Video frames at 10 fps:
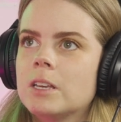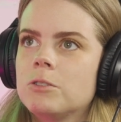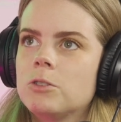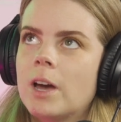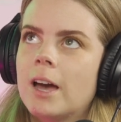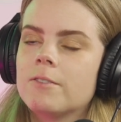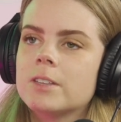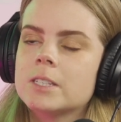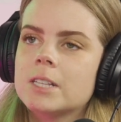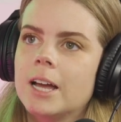you have
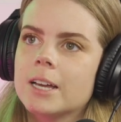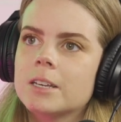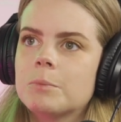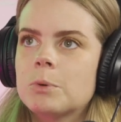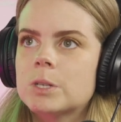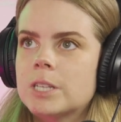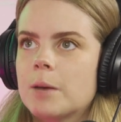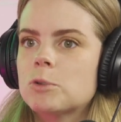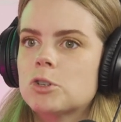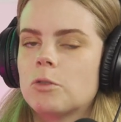this like
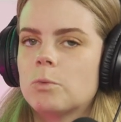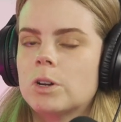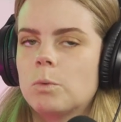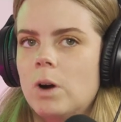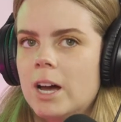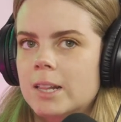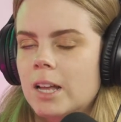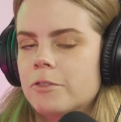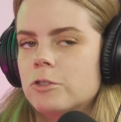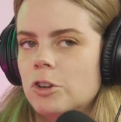perception of what a
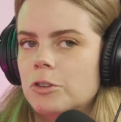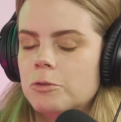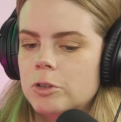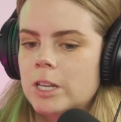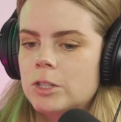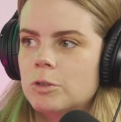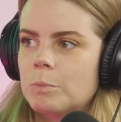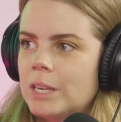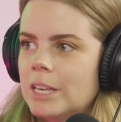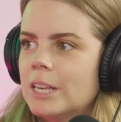wildlife photographer needs to
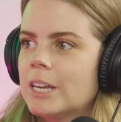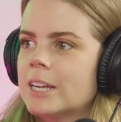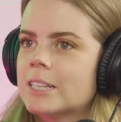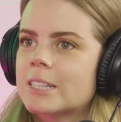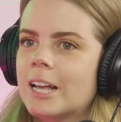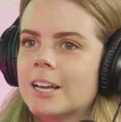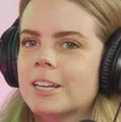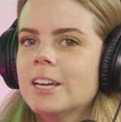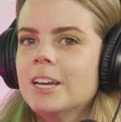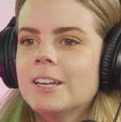be, and
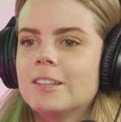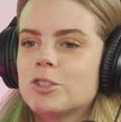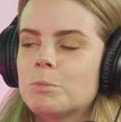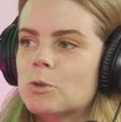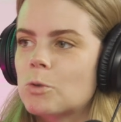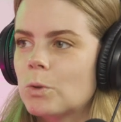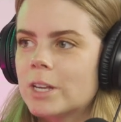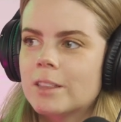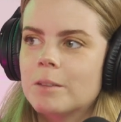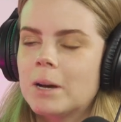like it needs to be
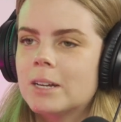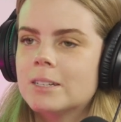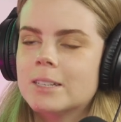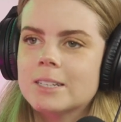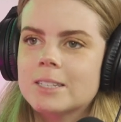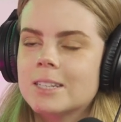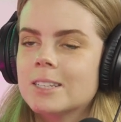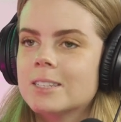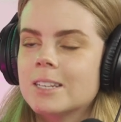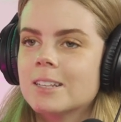crawling in the mud and this and
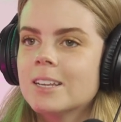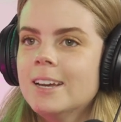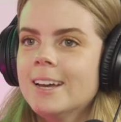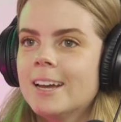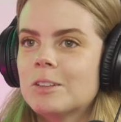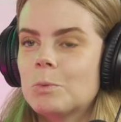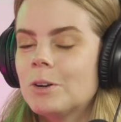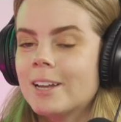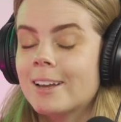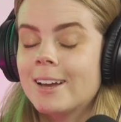this, and
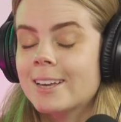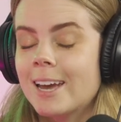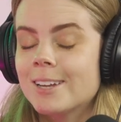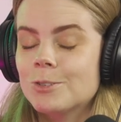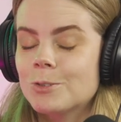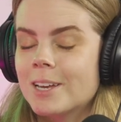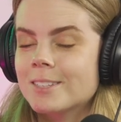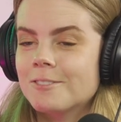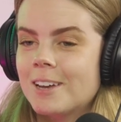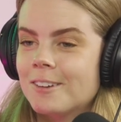one, I can do
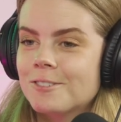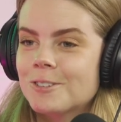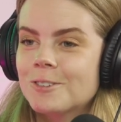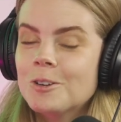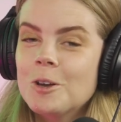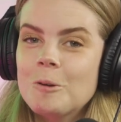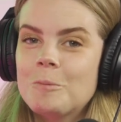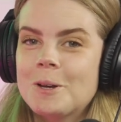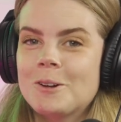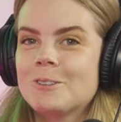that if I have to,
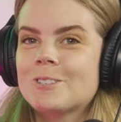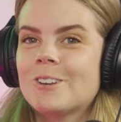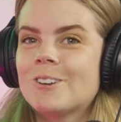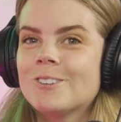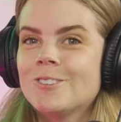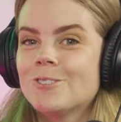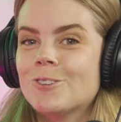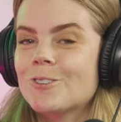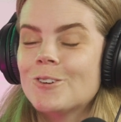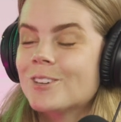but also you
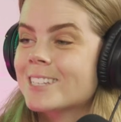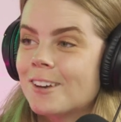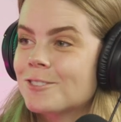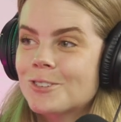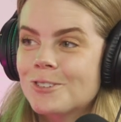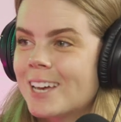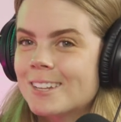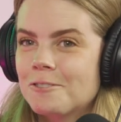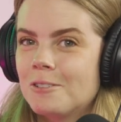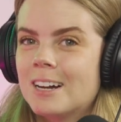don't always have to do
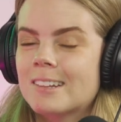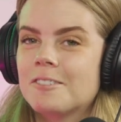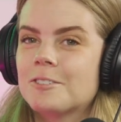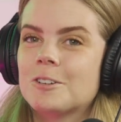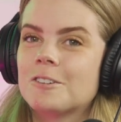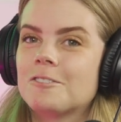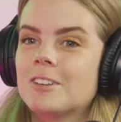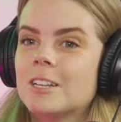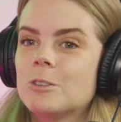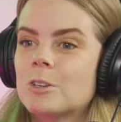that for wildlife
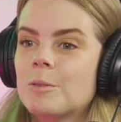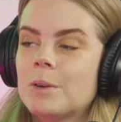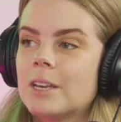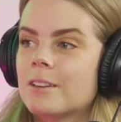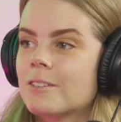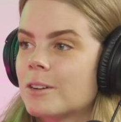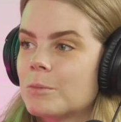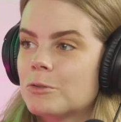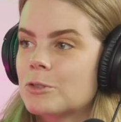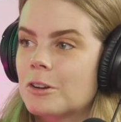photography, and you can be an
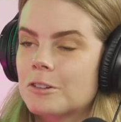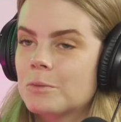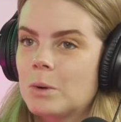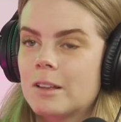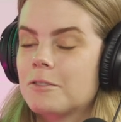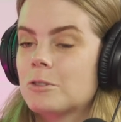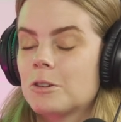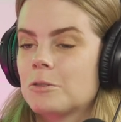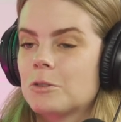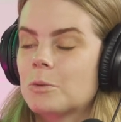incredible wildlife
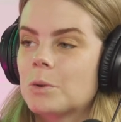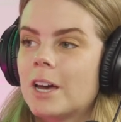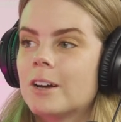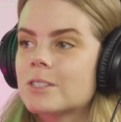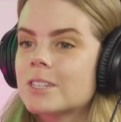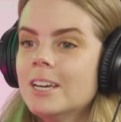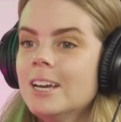photographer without,